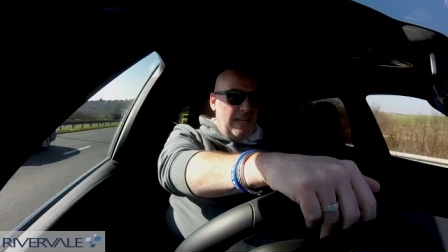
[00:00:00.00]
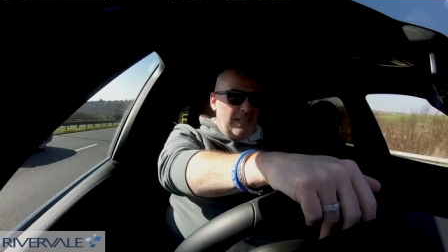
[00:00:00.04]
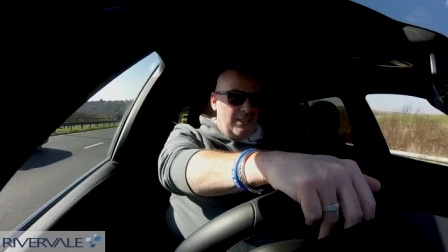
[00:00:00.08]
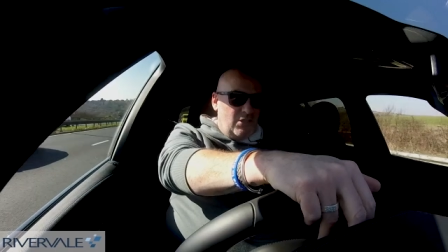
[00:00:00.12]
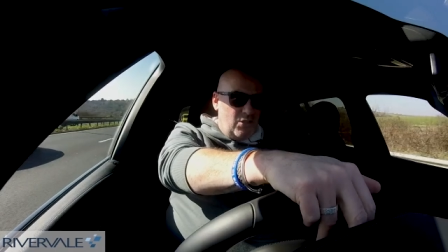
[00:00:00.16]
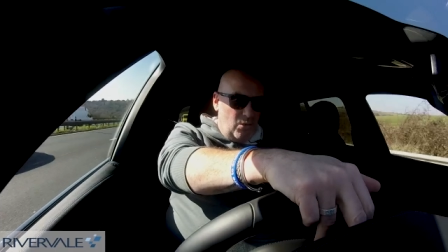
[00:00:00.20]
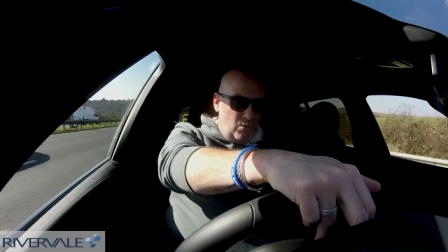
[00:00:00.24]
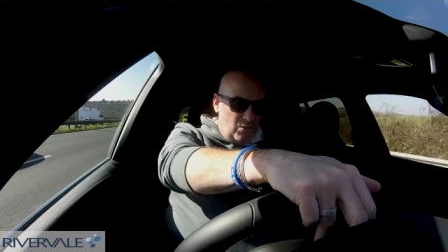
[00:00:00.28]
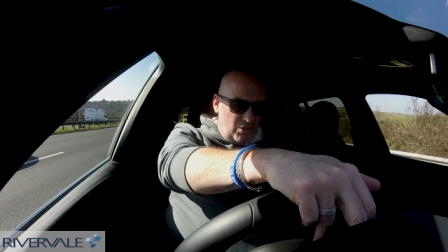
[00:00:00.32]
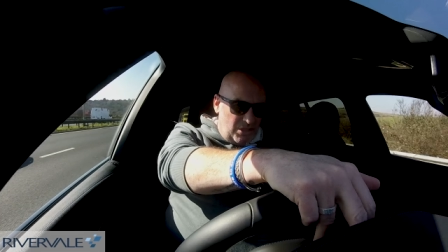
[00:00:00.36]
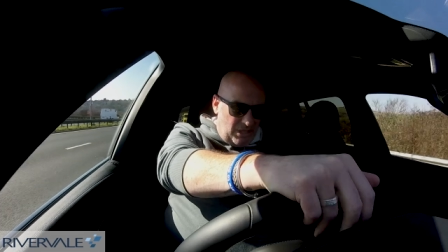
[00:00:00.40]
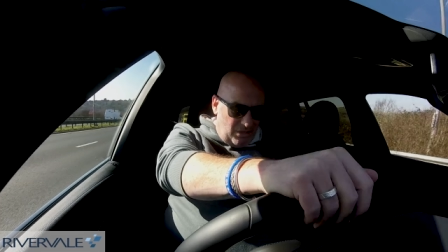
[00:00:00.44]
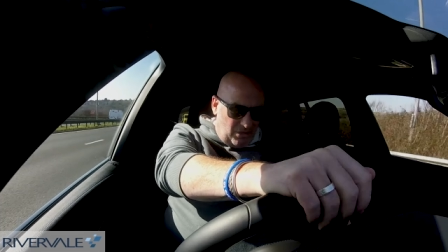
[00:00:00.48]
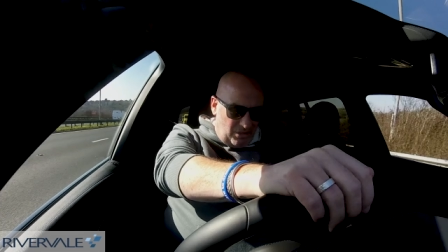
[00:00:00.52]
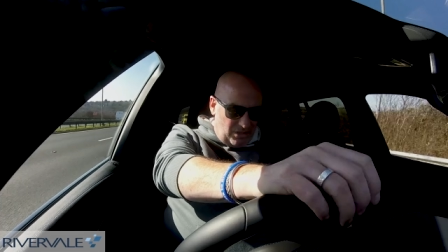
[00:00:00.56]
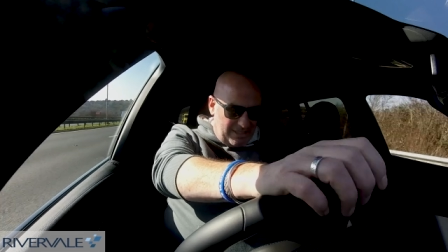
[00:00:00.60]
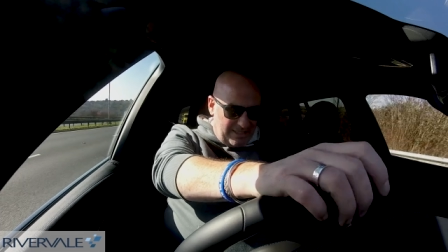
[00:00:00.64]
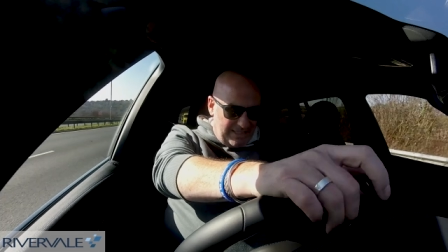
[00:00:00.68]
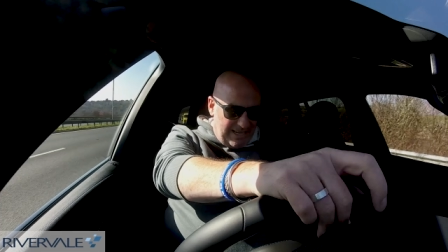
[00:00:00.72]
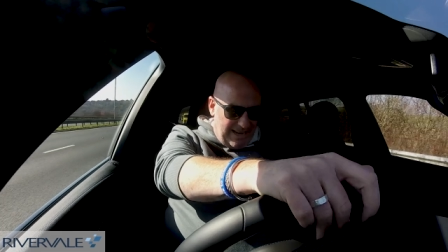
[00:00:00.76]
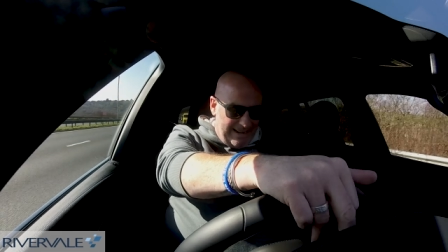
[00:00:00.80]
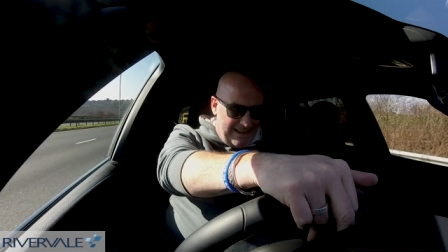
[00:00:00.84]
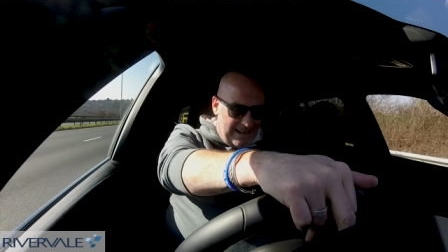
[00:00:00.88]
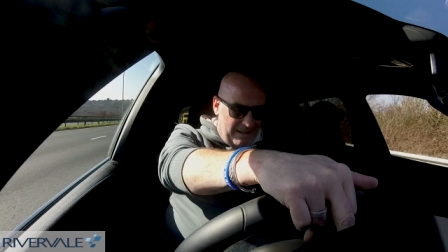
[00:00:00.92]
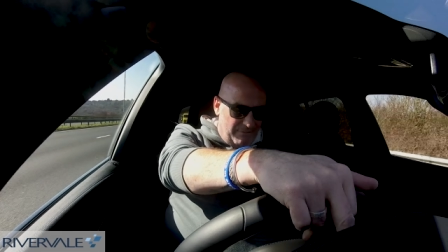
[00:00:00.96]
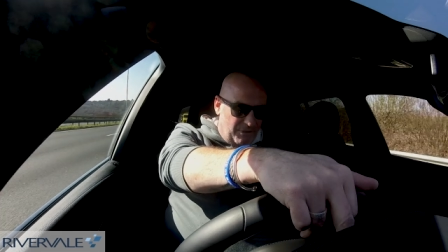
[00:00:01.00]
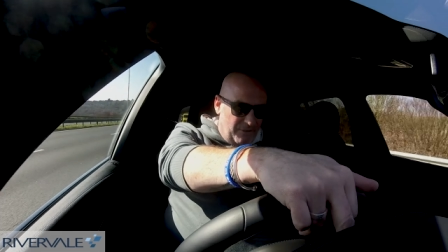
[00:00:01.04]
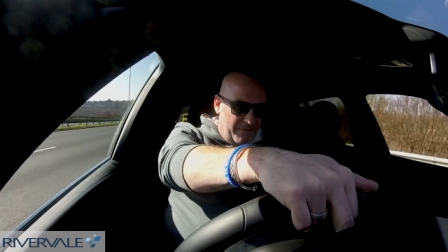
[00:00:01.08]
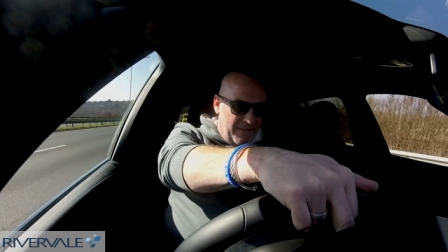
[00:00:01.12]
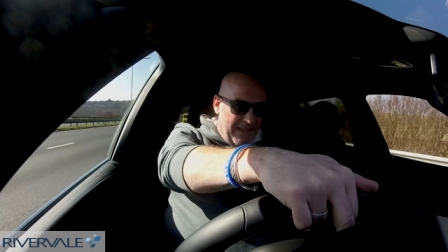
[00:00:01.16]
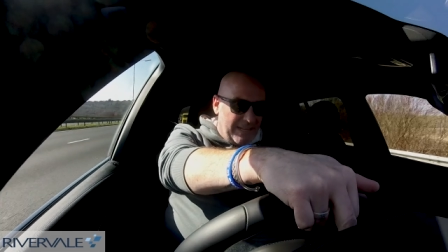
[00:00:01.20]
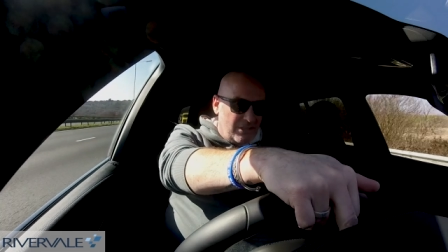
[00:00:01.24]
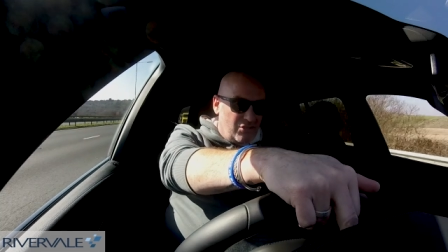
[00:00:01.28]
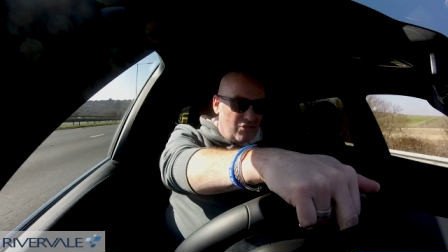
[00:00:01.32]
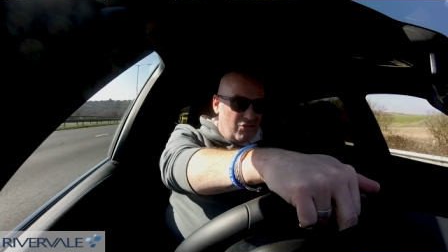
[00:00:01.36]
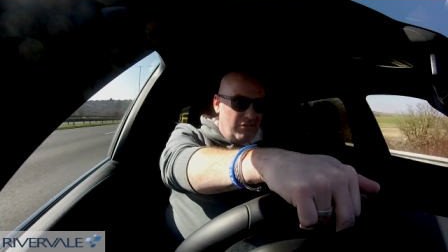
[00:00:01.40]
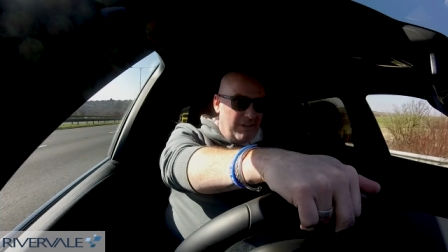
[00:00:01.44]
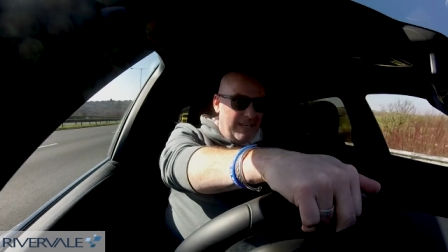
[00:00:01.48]
It's also got sat-nav on
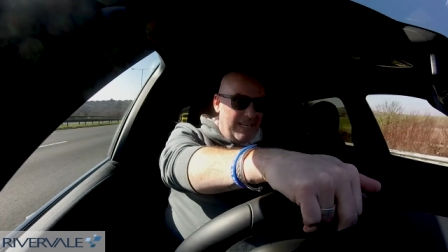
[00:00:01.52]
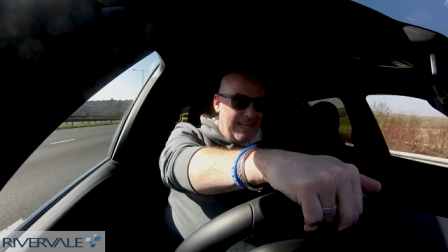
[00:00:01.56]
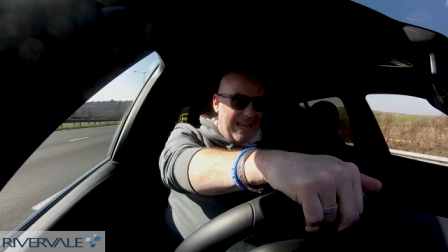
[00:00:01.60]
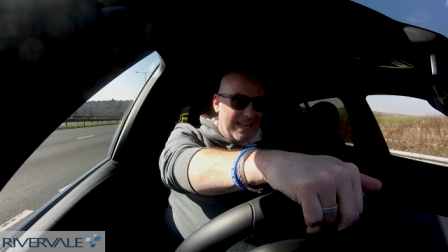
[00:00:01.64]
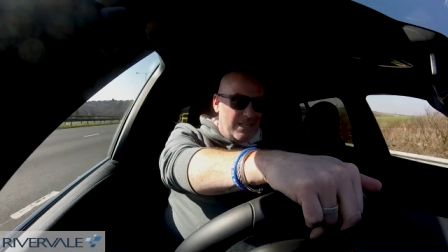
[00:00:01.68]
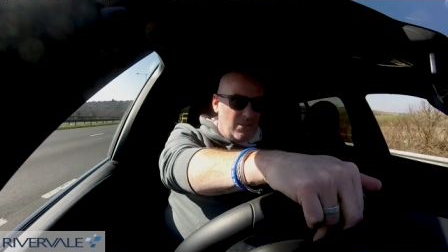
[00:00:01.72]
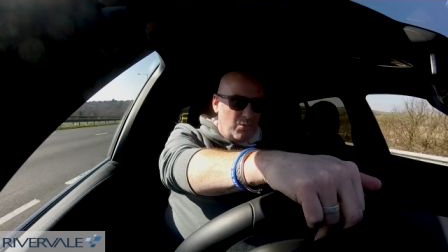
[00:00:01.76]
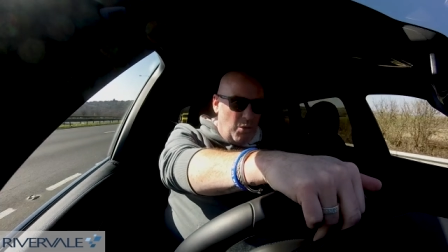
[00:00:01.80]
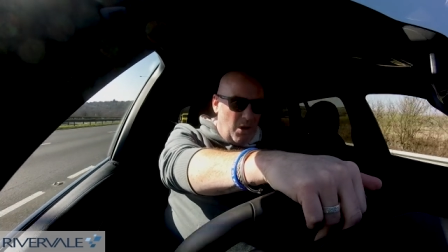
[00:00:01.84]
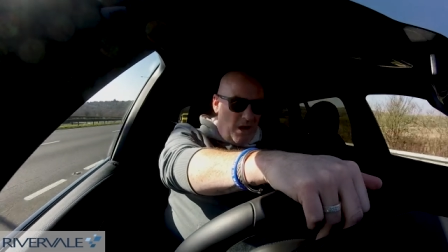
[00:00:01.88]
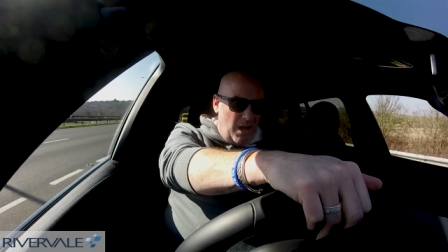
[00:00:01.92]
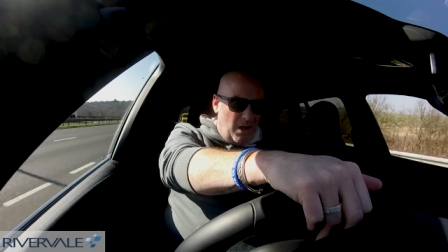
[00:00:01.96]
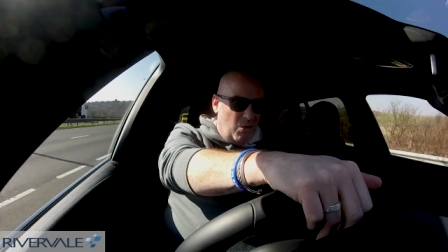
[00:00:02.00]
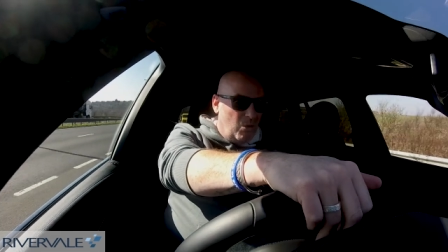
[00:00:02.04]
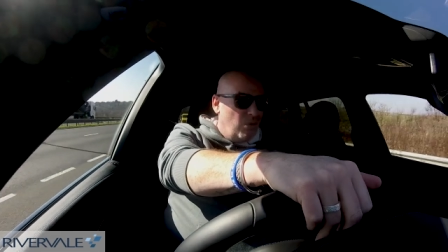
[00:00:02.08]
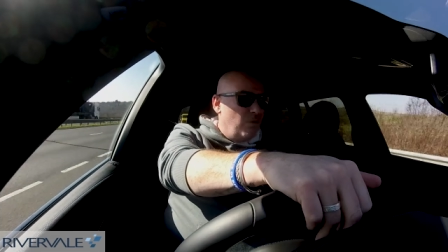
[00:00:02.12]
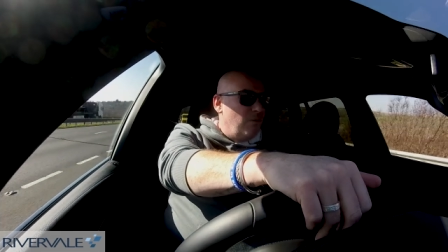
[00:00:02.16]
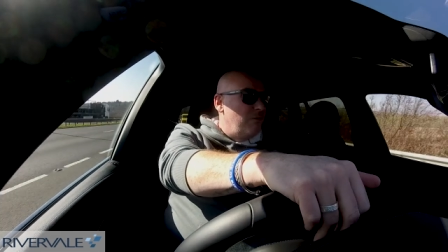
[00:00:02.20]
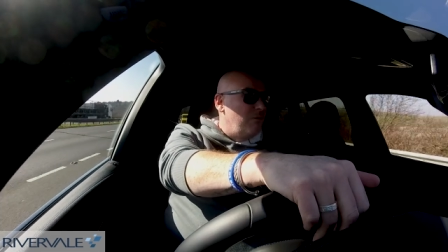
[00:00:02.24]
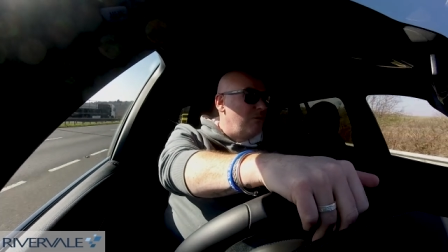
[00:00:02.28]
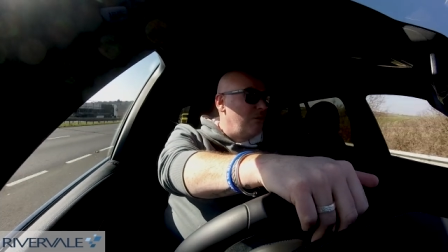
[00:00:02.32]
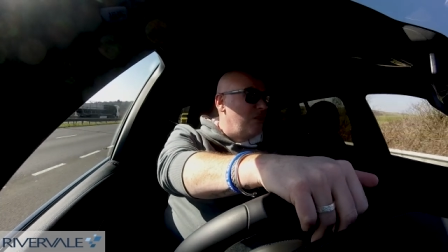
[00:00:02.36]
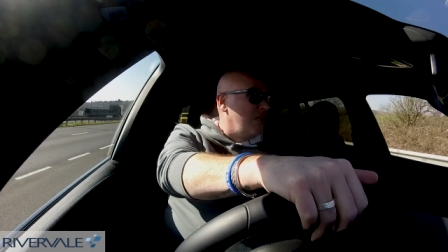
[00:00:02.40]
that screen as well.